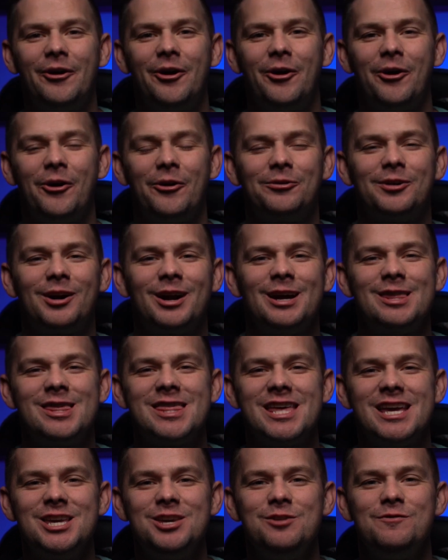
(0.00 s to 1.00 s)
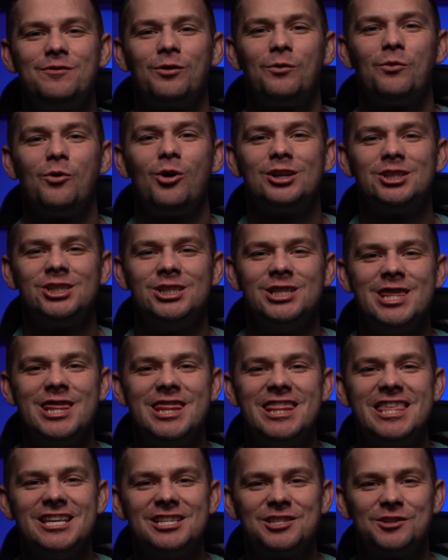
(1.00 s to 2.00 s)
Alright, thank you for watching
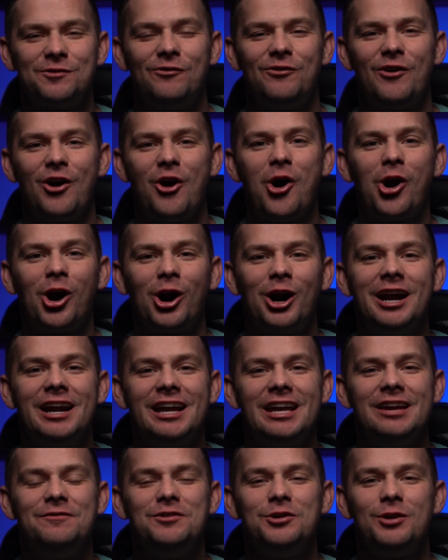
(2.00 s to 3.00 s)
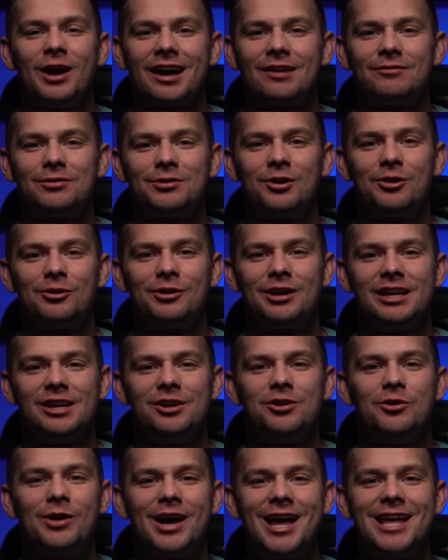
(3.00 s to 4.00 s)
this far. If you haven't already,
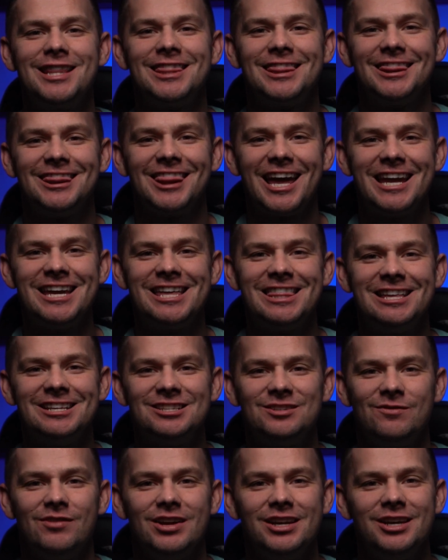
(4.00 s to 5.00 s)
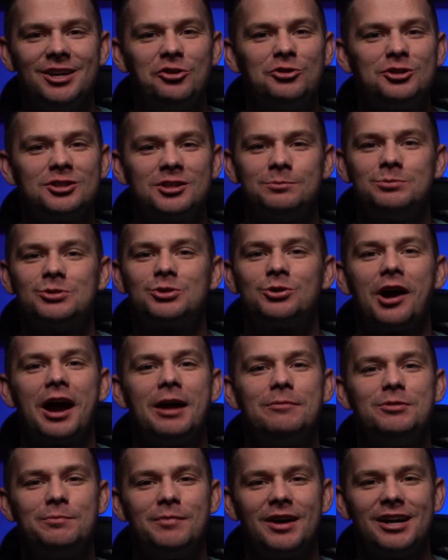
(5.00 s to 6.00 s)
go ahead and like this video and
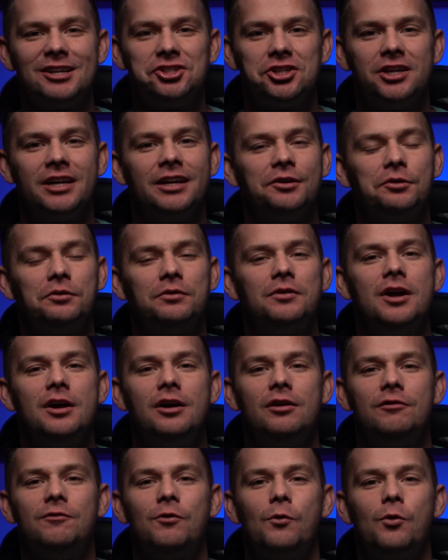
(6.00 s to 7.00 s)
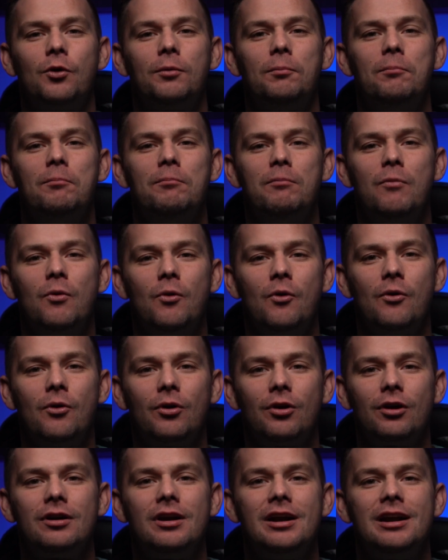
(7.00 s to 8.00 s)
subscribe to my channel for
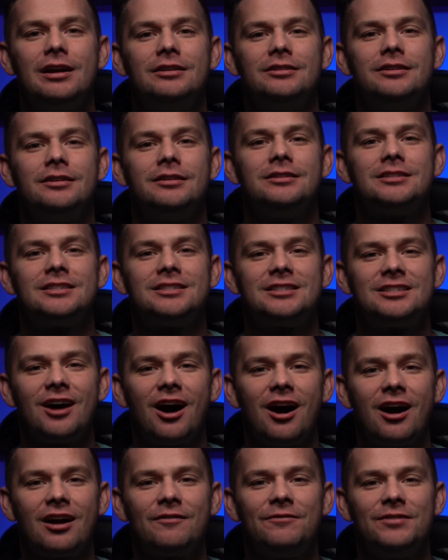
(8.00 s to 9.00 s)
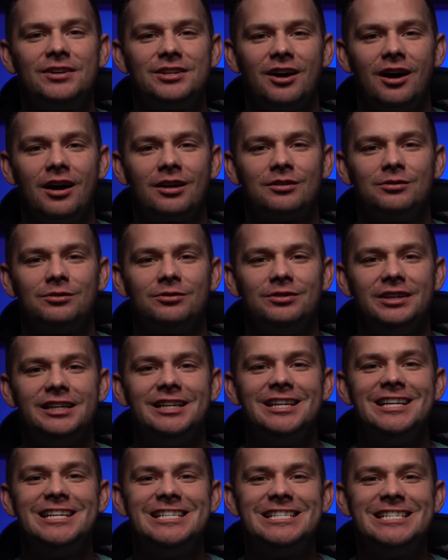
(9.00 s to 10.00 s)
more stock
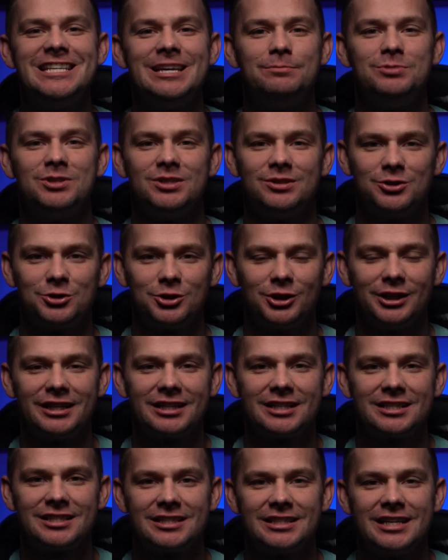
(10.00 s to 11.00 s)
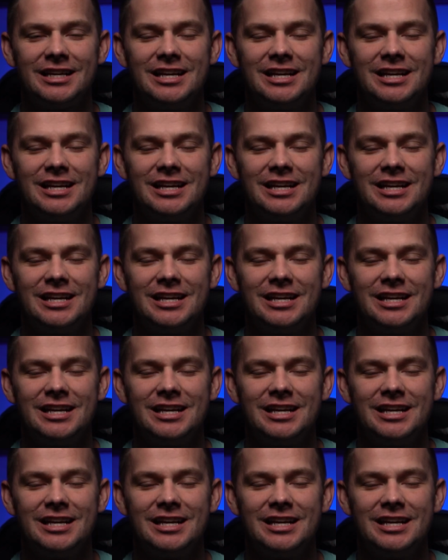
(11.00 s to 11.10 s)
photography tips and tricks.